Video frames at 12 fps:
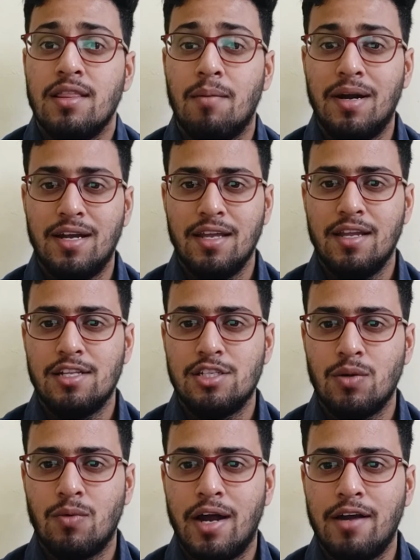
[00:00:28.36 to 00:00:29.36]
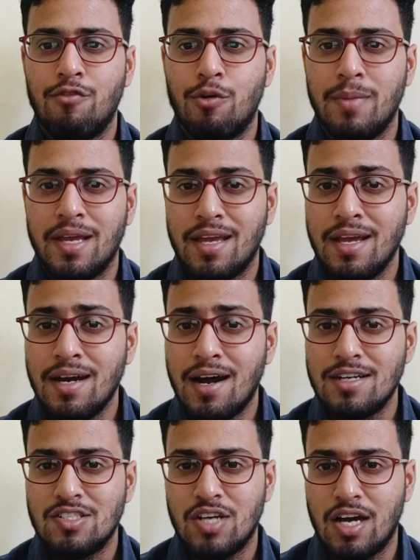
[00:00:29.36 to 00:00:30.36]
The materials required for making
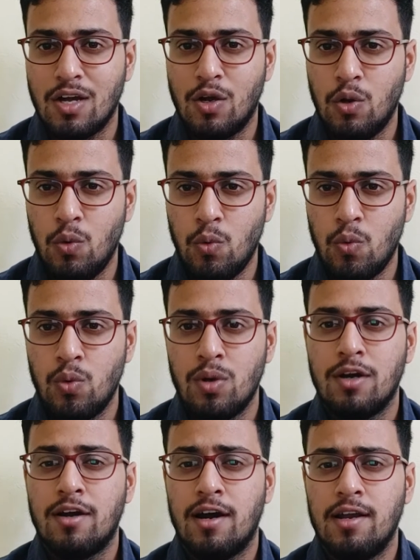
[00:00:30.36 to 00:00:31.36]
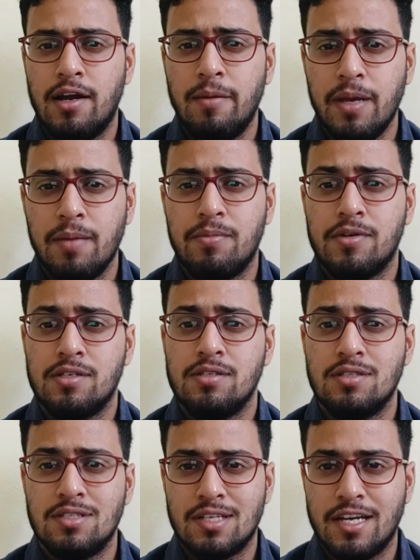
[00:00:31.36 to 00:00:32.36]
cards are glue, color tape,
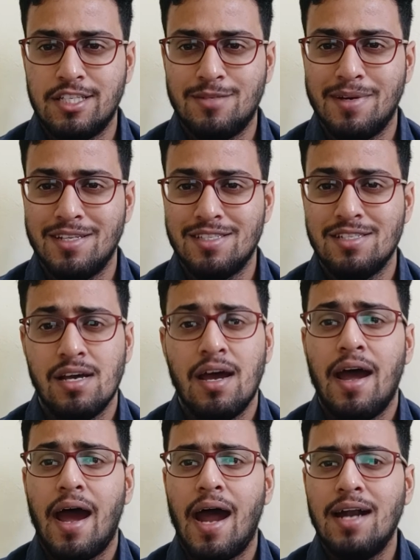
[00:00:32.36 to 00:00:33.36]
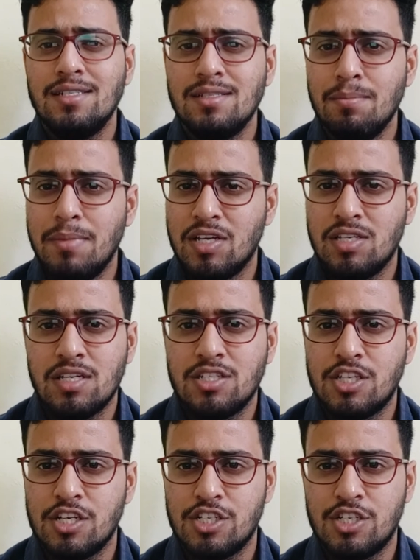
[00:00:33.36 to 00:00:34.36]
sketch pens and some basic
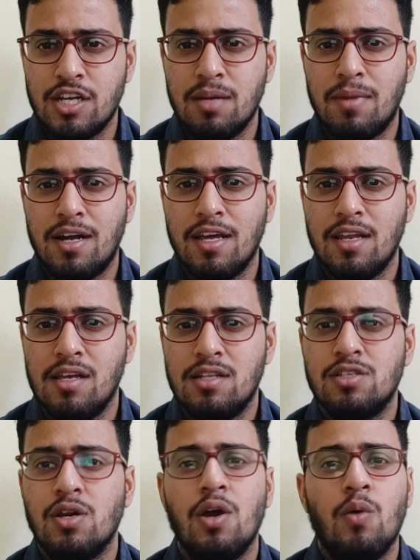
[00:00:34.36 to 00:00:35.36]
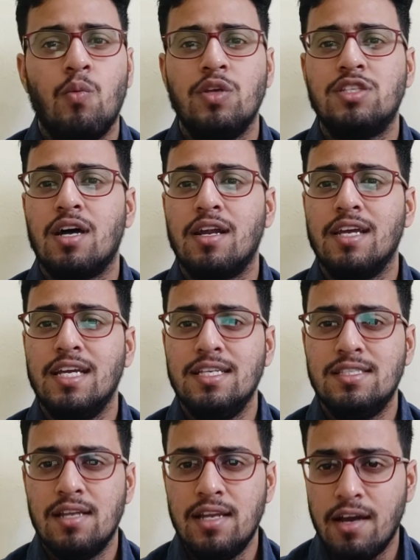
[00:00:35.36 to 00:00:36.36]
stationery materials which are
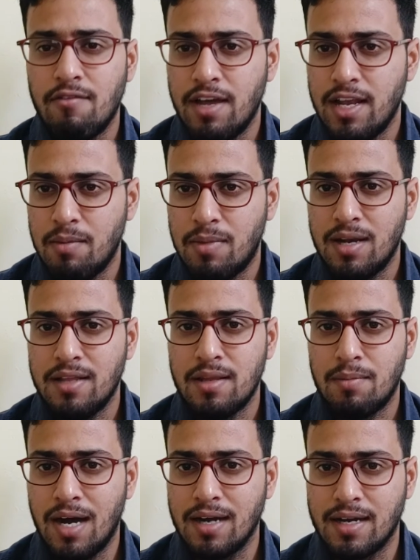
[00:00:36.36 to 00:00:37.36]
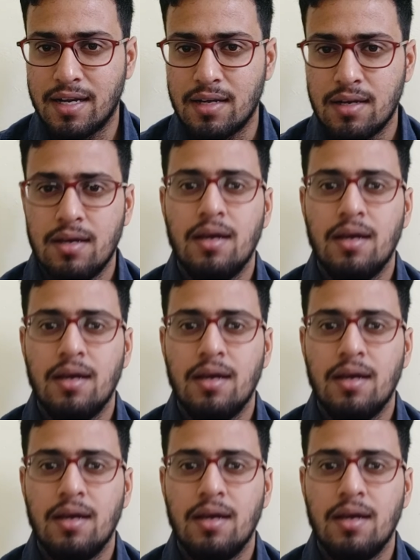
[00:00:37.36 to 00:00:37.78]
easily available in the market.